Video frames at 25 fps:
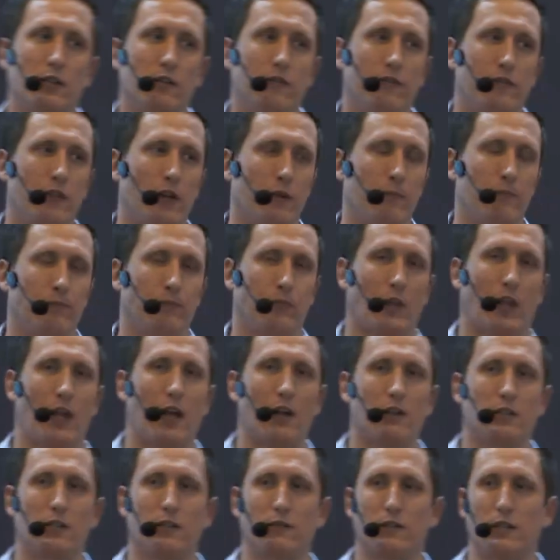
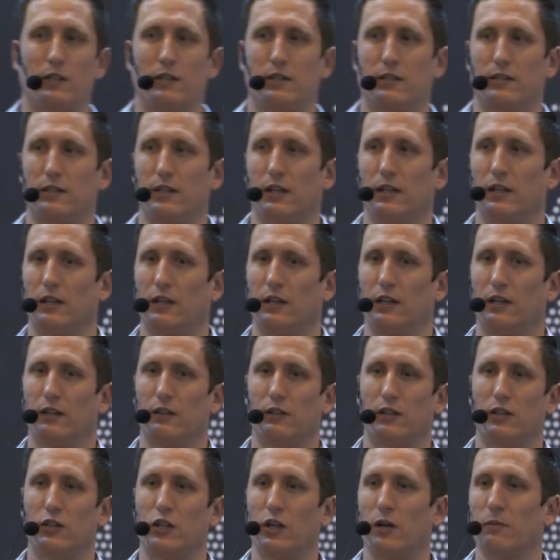of this
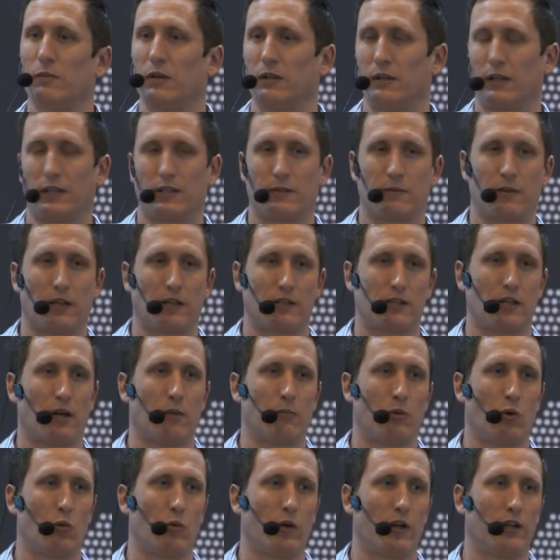the German
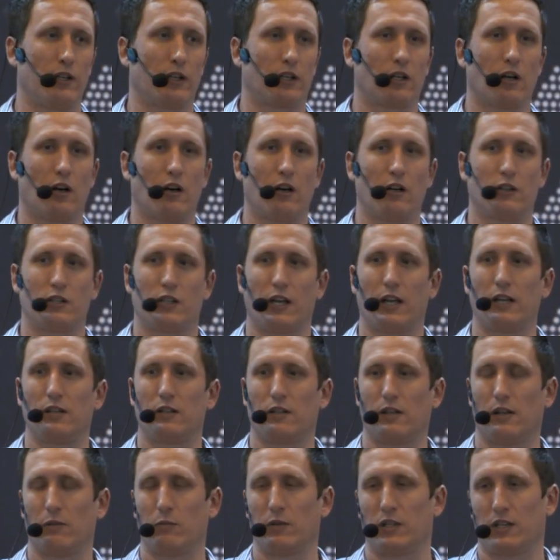example where the card
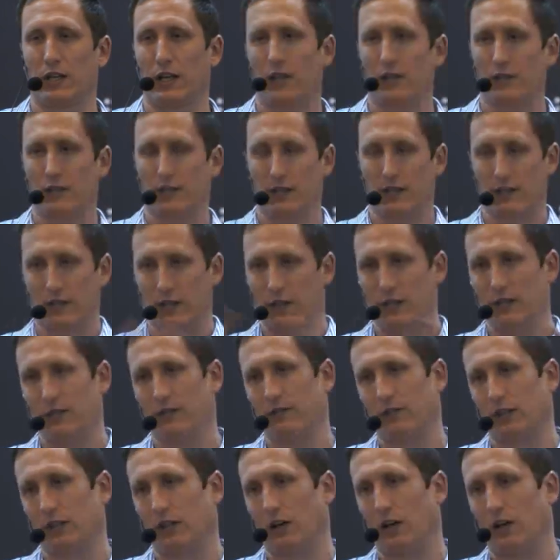we changed the size
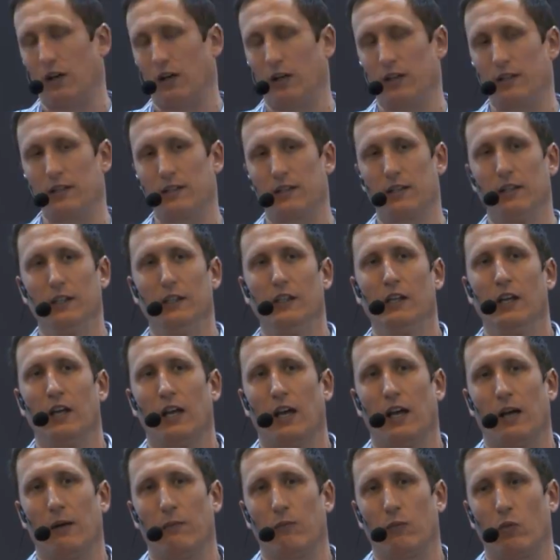of the cards,
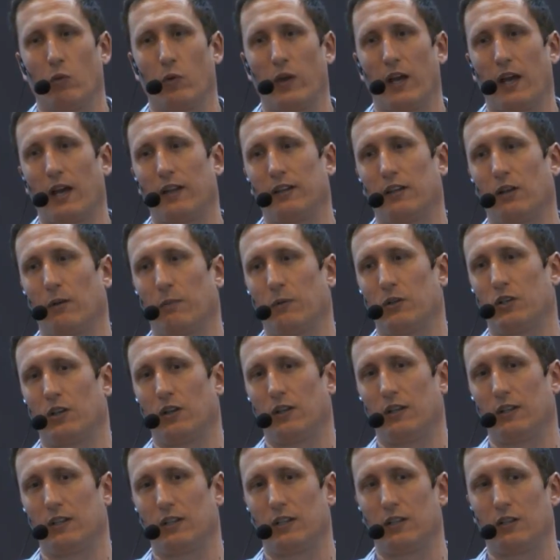we had the
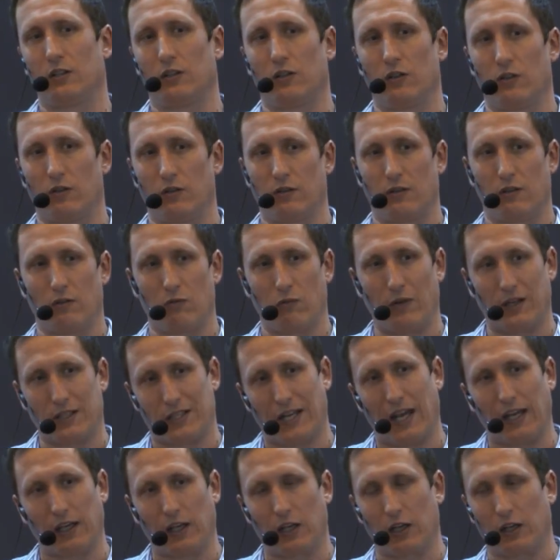opportunity to do
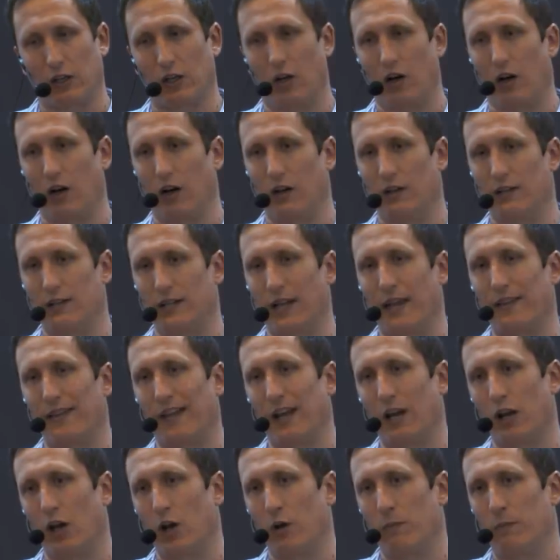rectangular cards, and
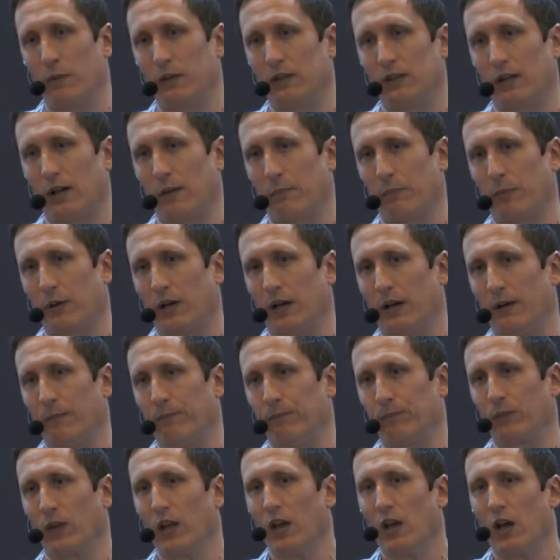that opened up
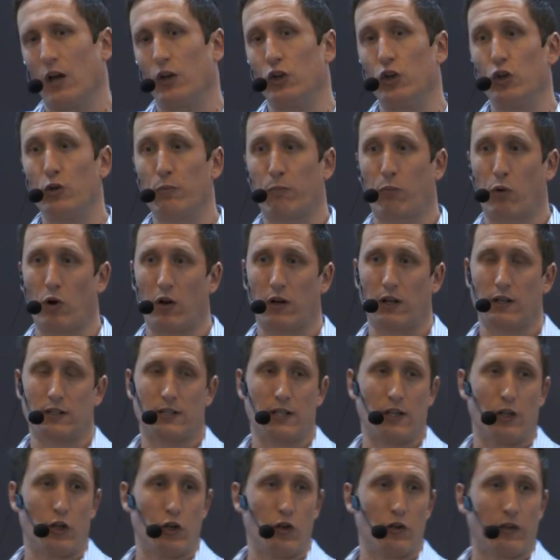a new product
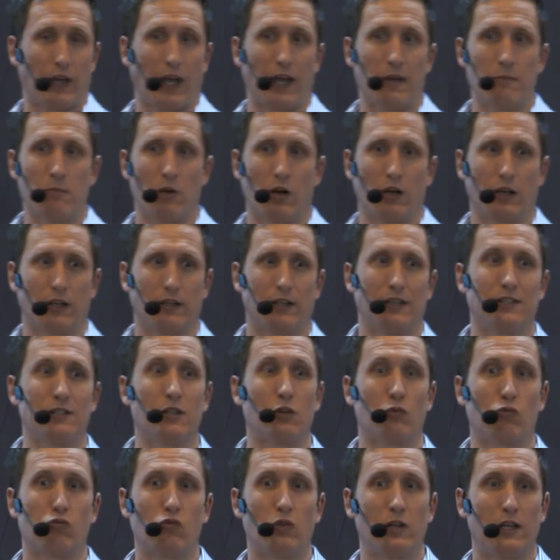in the UK market that
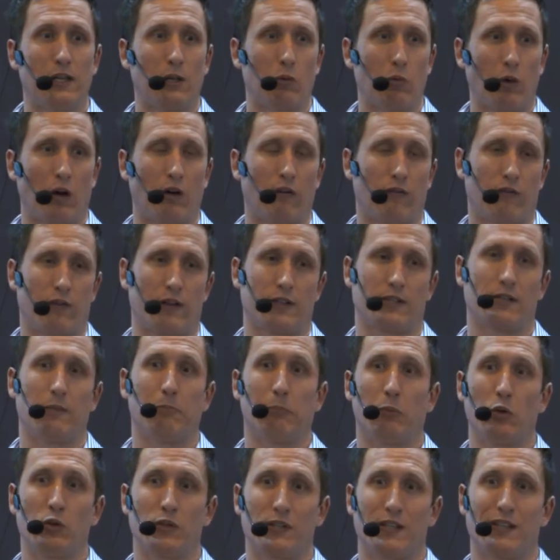did really well for us
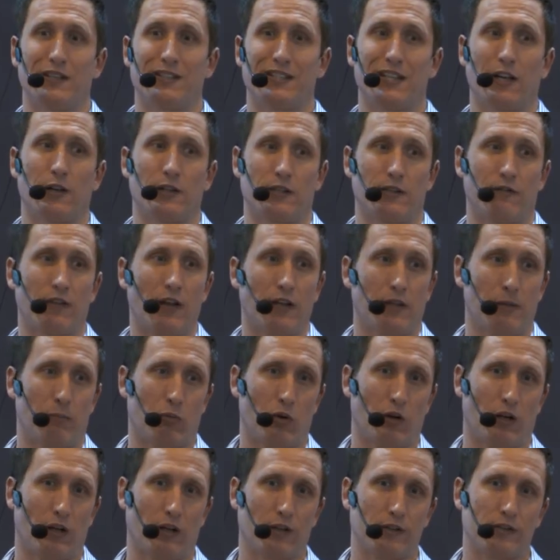and boosted sales of other
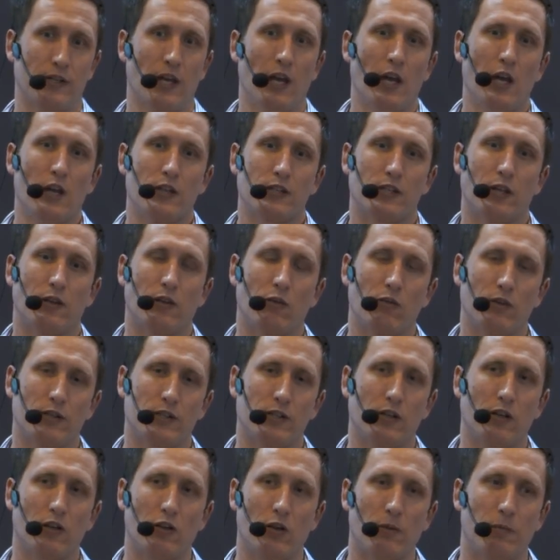products. So there are
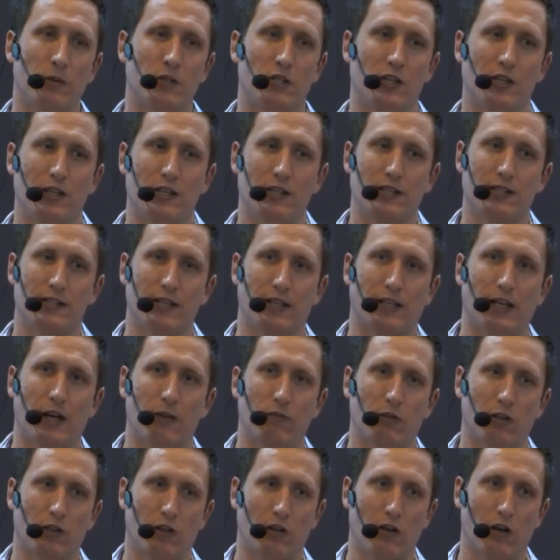certain opportunities that
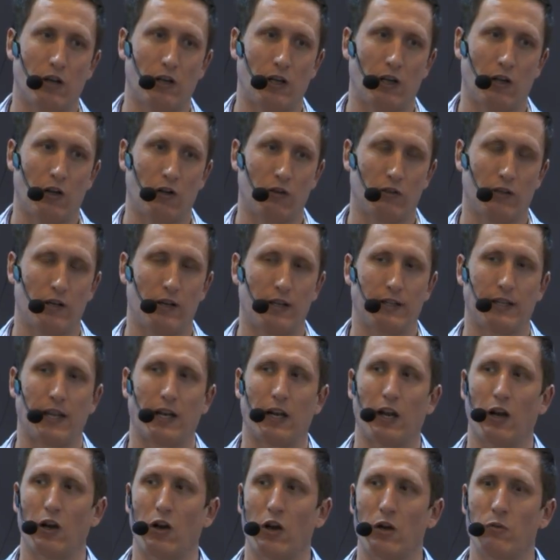come along like
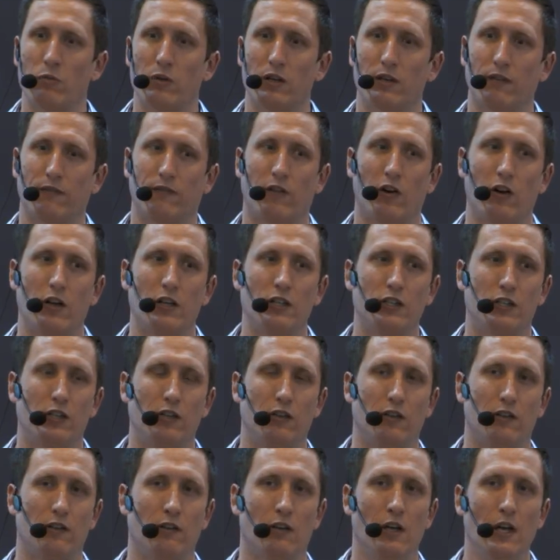that, and I would advise you
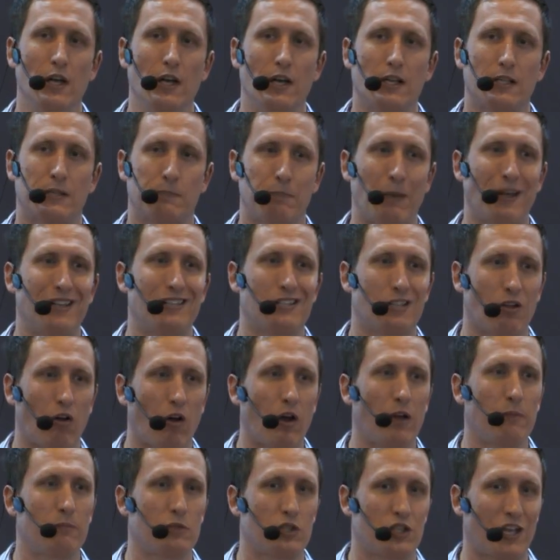to spend
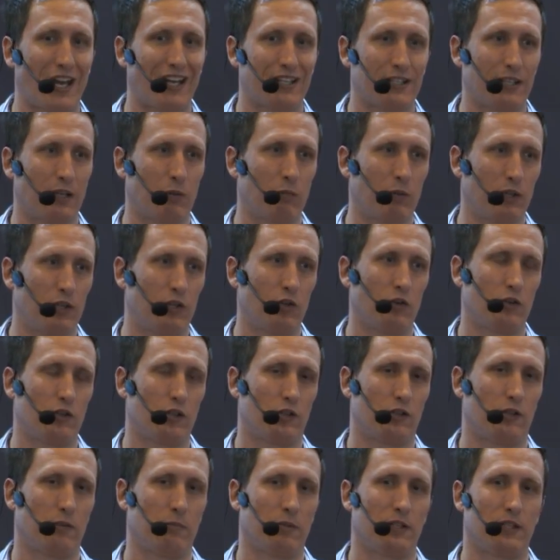time chatting with your
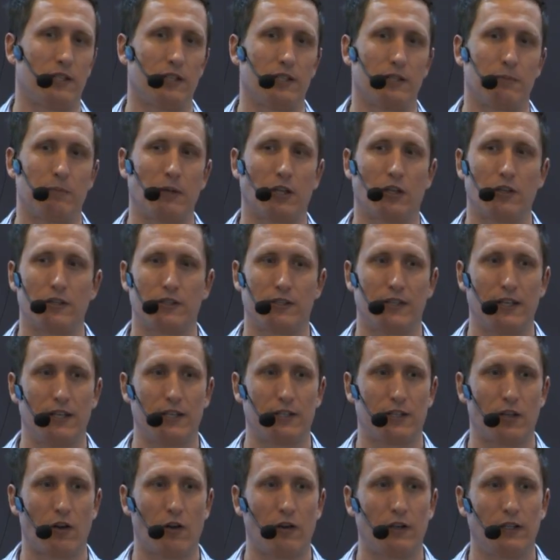distributors, because
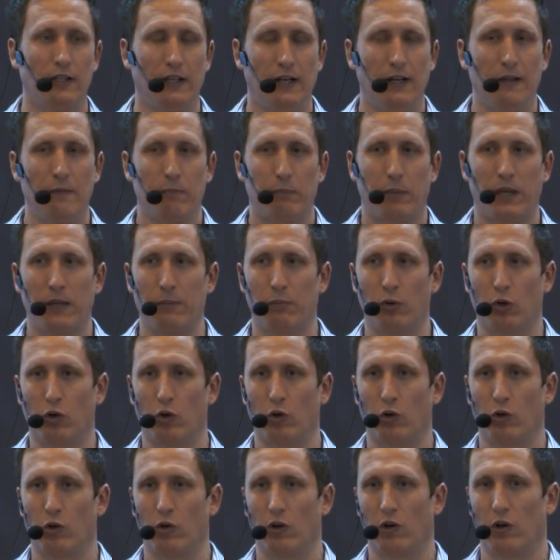these are people
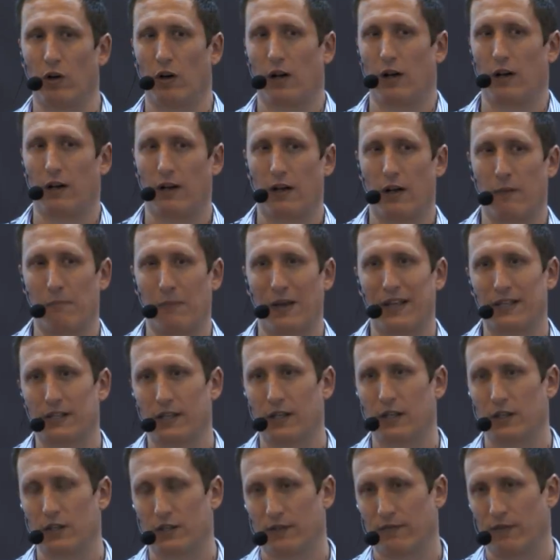who are
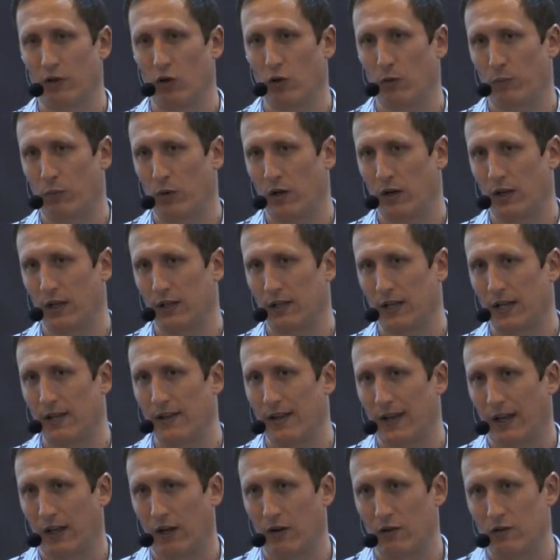ambassadors for your product in
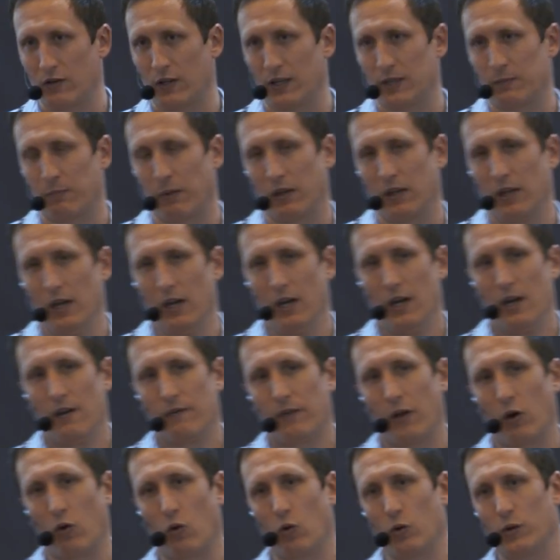their countries, but
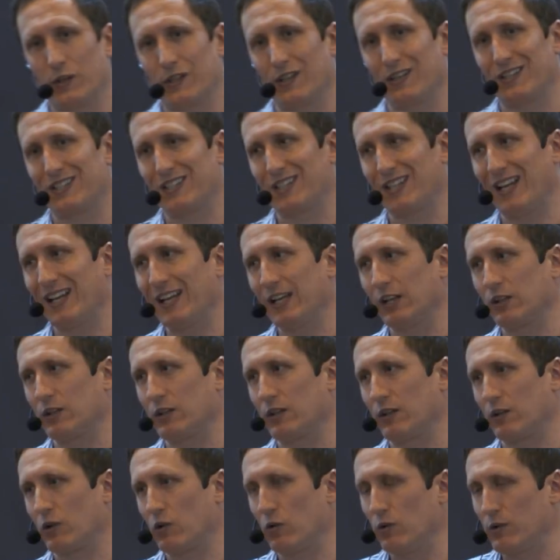they're also selling
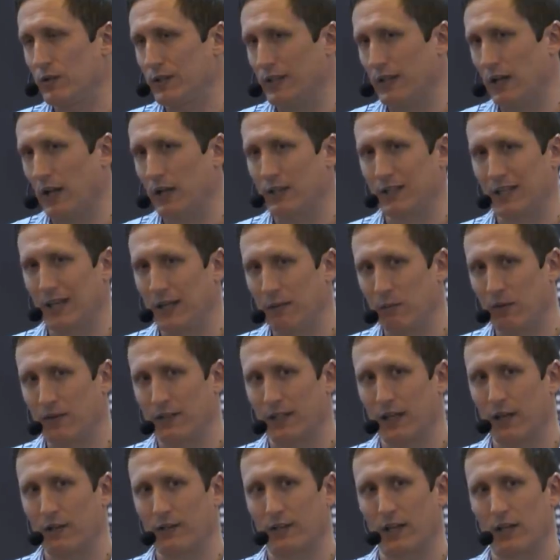through a team of
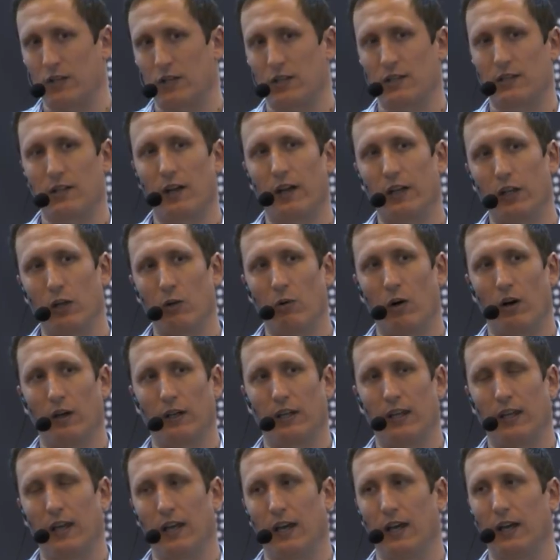sales agents like you are
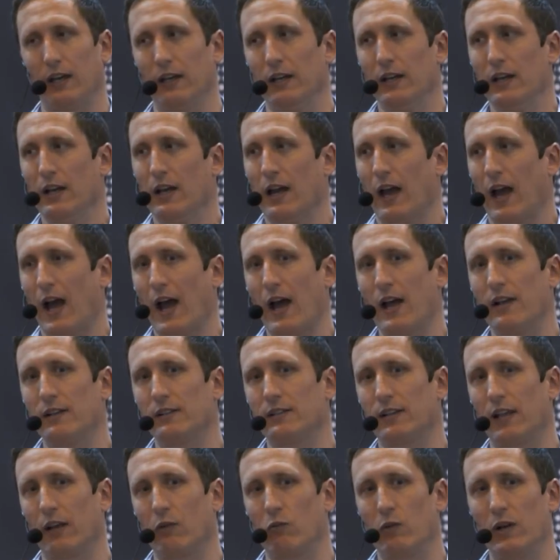here, and
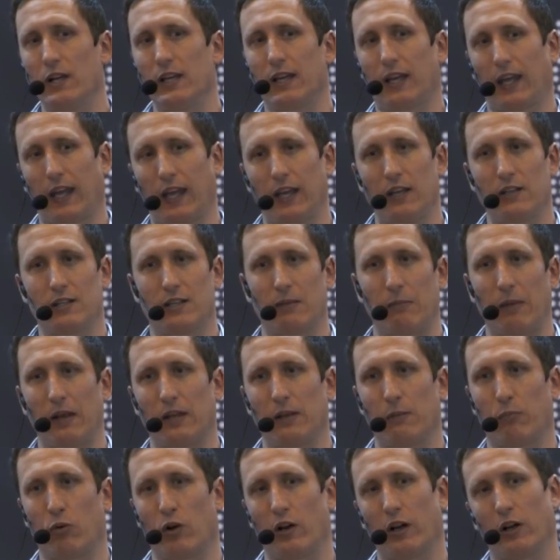they're really keen to make
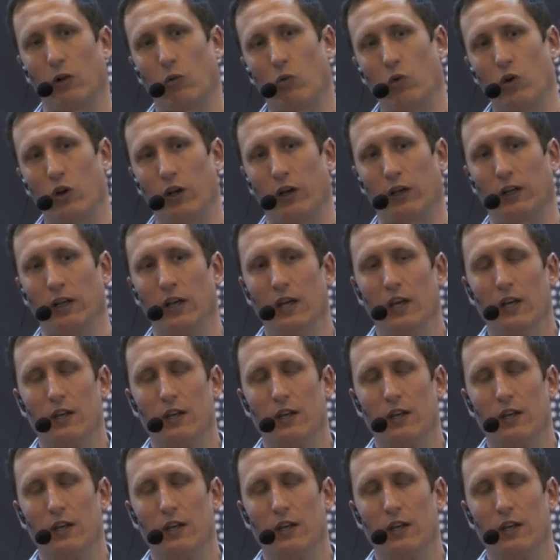the product work.